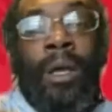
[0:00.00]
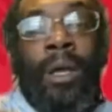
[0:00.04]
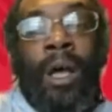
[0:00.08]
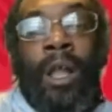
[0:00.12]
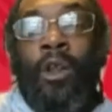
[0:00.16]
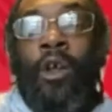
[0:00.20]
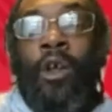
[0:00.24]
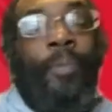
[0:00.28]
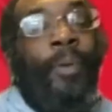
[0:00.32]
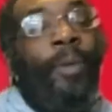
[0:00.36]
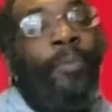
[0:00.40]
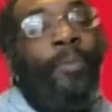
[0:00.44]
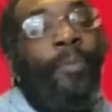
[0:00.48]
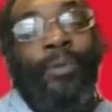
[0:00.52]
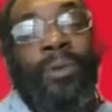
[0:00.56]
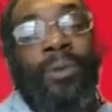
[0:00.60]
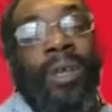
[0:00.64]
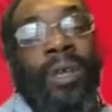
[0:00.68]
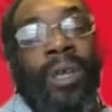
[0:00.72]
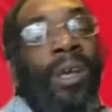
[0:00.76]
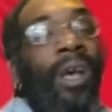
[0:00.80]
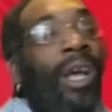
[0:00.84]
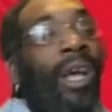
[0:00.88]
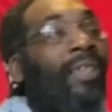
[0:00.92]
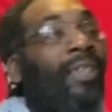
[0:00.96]
A lot of people,
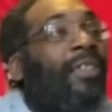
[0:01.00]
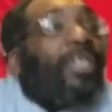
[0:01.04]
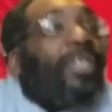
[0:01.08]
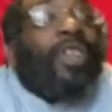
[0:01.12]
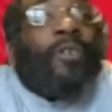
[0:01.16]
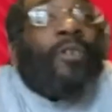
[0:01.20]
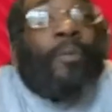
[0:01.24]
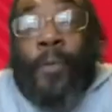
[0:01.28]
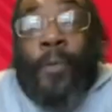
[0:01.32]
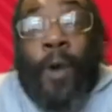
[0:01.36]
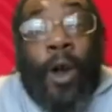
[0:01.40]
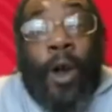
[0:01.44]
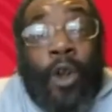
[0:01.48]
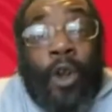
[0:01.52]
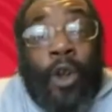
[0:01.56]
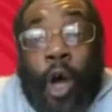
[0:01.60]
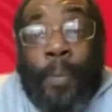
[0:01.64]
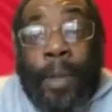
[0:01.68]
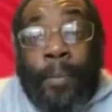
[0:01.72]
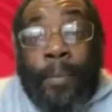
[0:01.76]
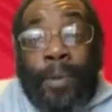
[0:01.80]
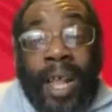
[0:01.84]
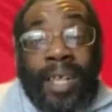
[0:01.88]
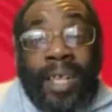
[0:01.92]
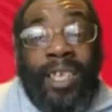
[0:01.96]
a super a lot of
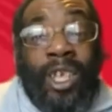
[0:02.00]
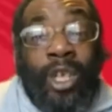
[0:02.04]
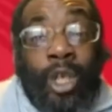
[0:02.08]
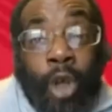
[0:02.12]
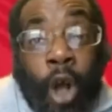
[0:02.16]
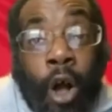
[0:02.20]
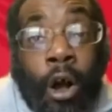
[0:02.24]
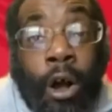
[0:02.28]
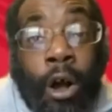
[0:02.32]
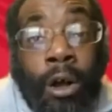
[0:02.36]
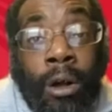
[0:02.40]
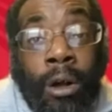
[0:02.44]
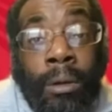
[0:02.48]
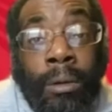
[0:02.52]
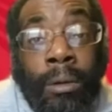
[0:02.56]
people, that's a shock.